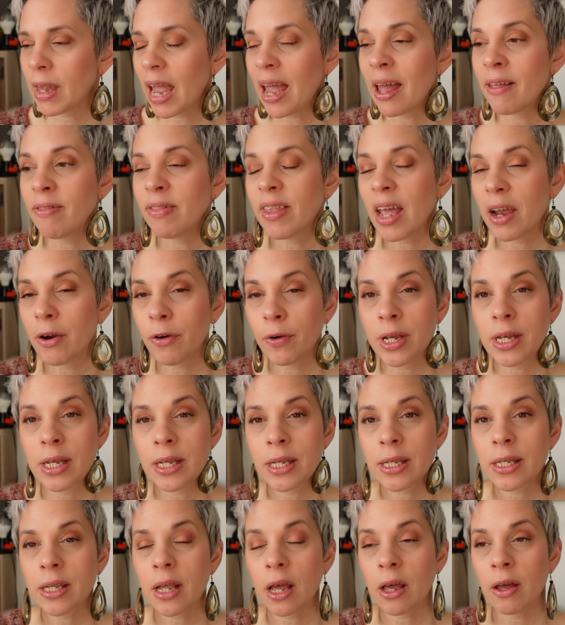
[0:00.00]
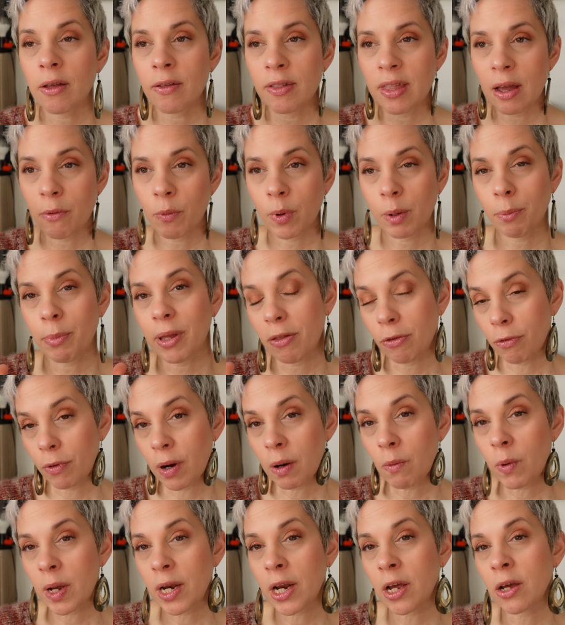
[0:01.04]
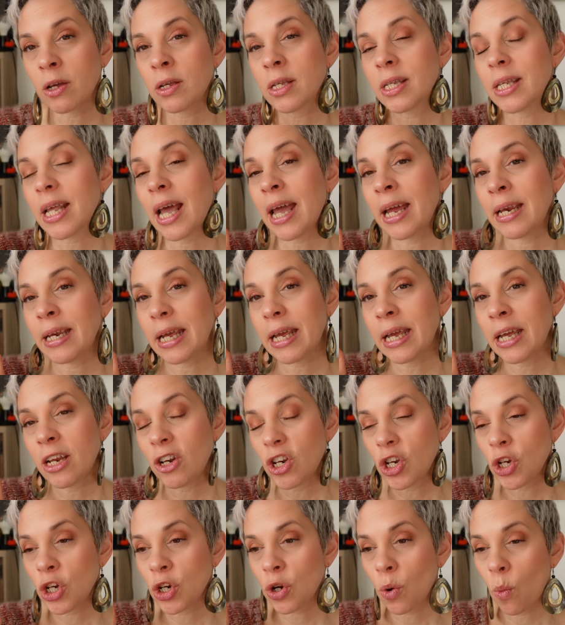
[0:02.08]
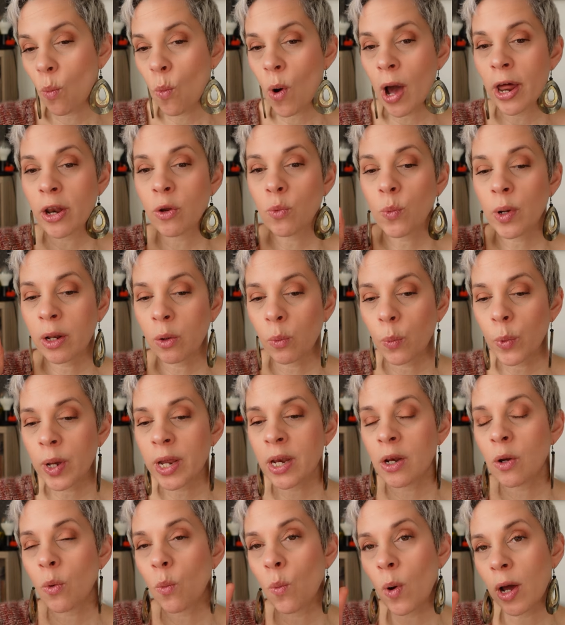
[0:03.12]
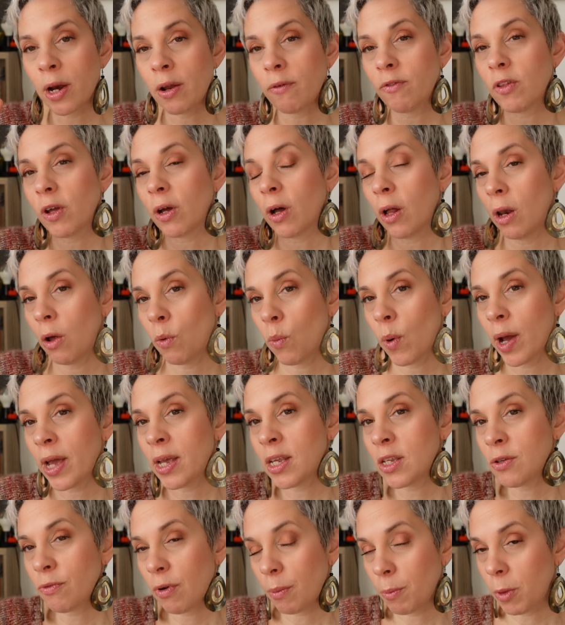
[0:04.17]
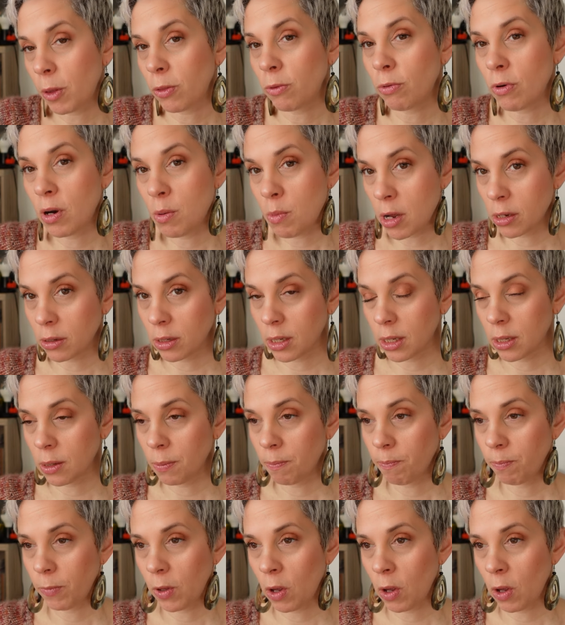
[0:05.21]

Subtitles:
And there will be three winners, and each one will win one of the colorways from the 3 months.